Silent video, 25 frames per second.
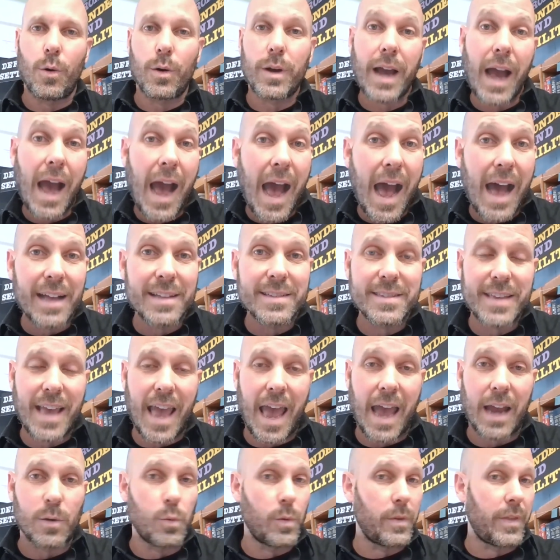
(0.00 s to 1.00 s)

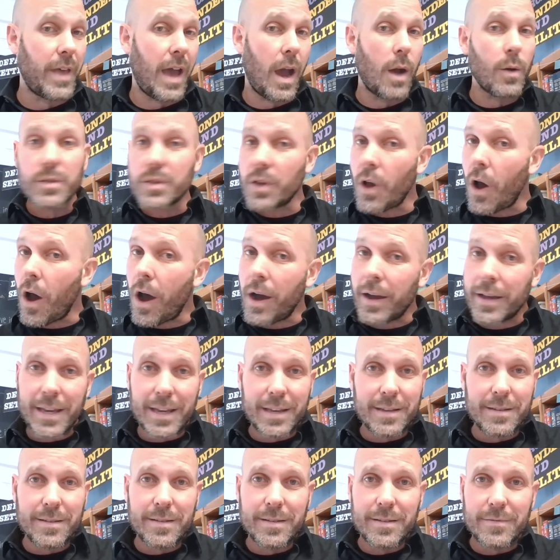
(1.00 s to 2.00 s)
contact without
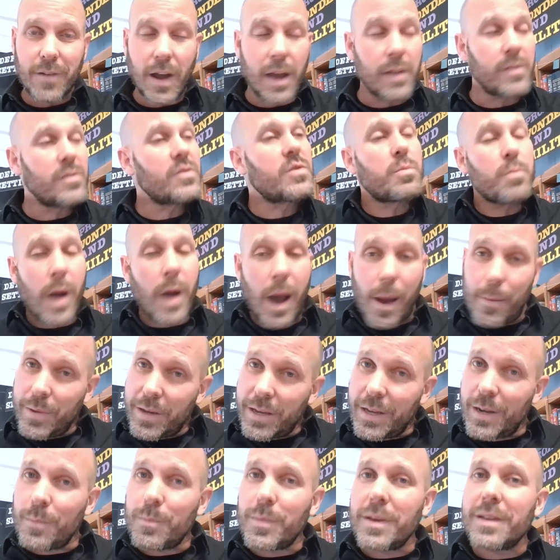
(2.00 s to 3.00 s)
talking, right? There's probably
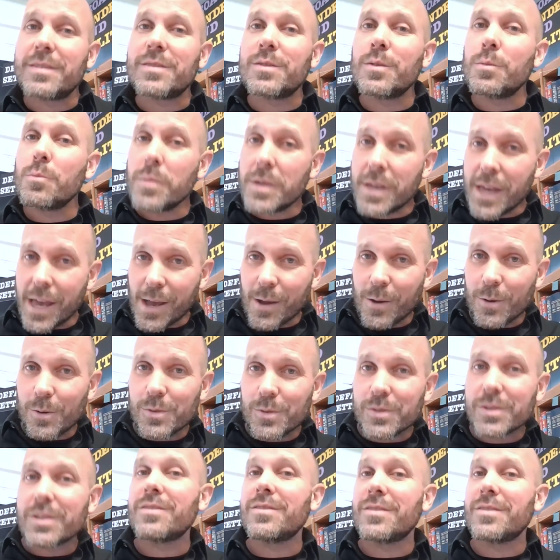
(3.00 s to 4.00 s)
going to be some
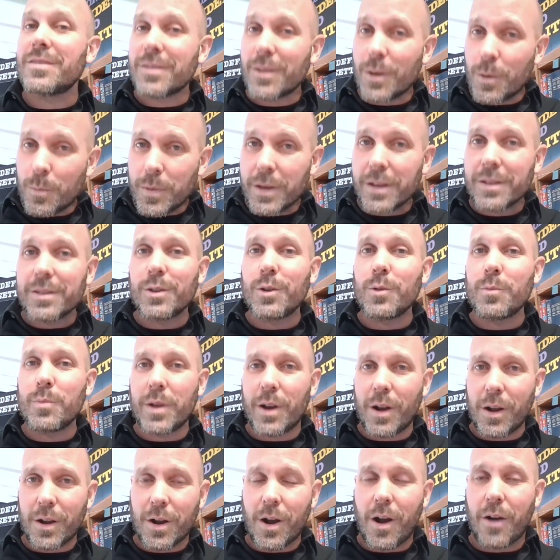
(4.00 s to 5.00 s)
giggles because it's going to be a little bit
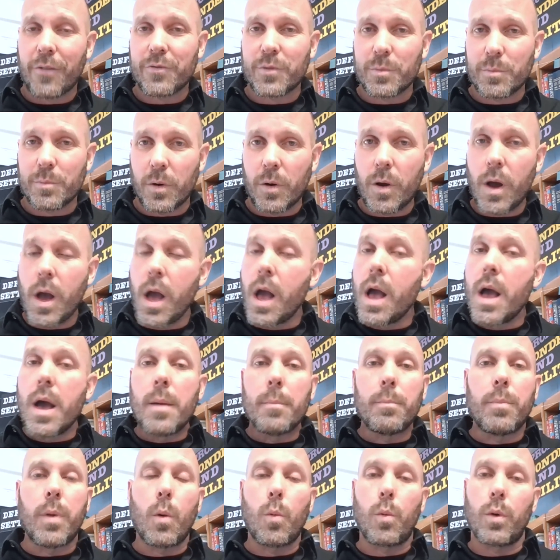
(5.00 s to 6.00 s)
uncomfortable,
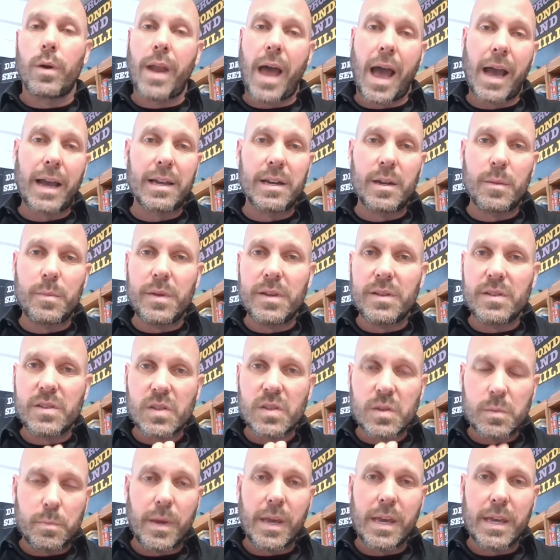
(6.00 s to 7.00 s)
but we're not going to be
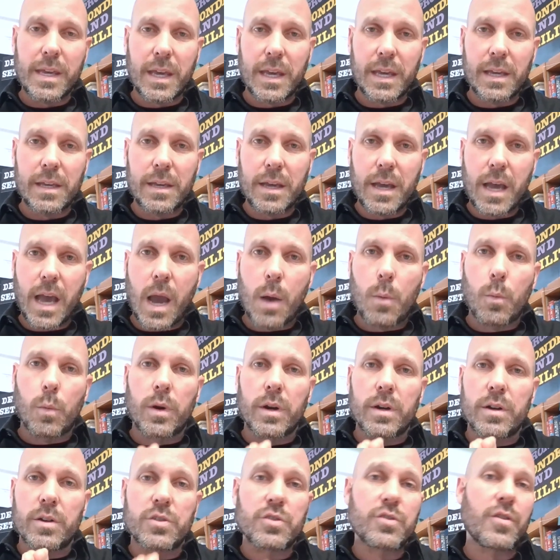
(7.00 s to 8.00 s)
speaking, and
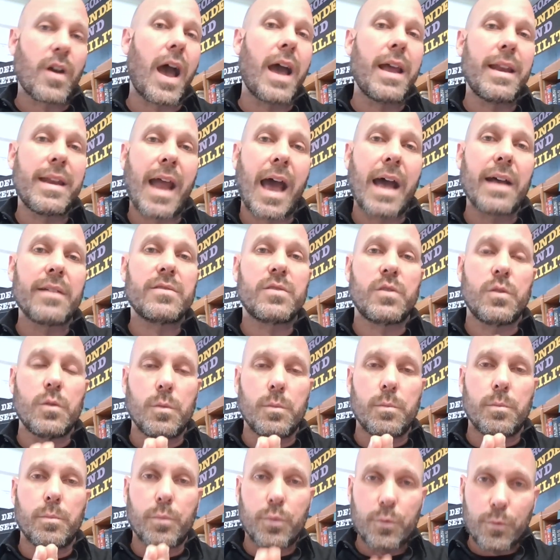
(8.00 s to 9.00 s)
we're going to try not to
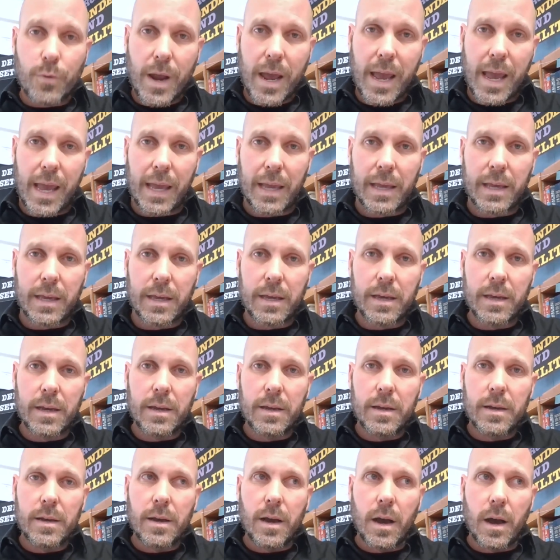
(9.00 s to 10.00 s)
break
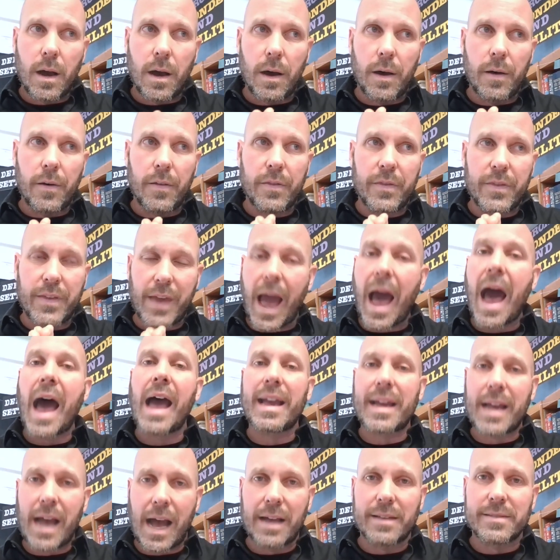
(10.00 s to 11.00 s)
the eye
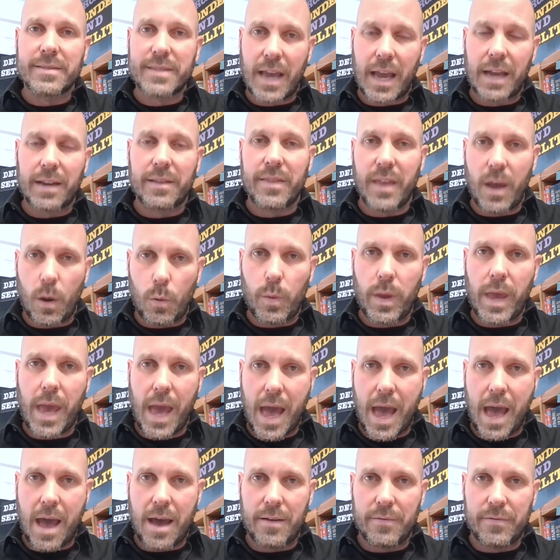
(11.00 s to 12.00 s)
contact that we
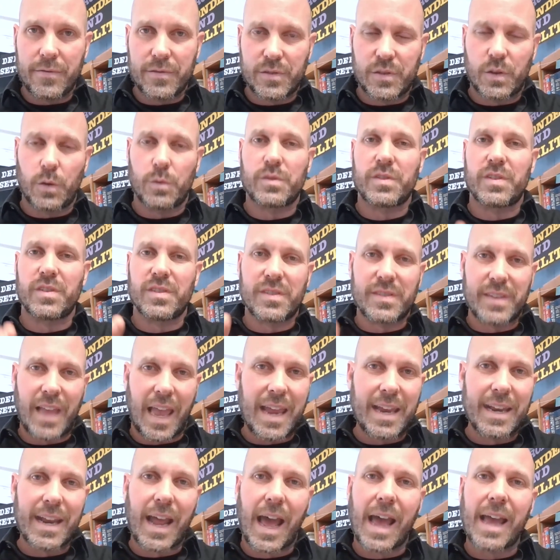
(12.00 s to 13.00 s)
have. So
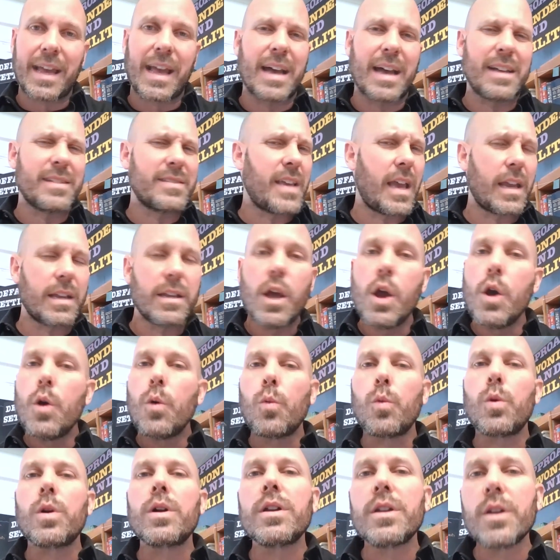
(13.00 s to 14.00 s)
sustained eye contact,
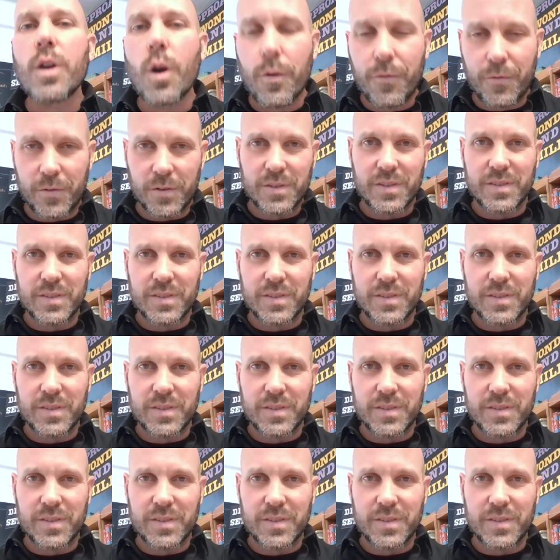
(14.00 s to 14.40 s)
we're going to go for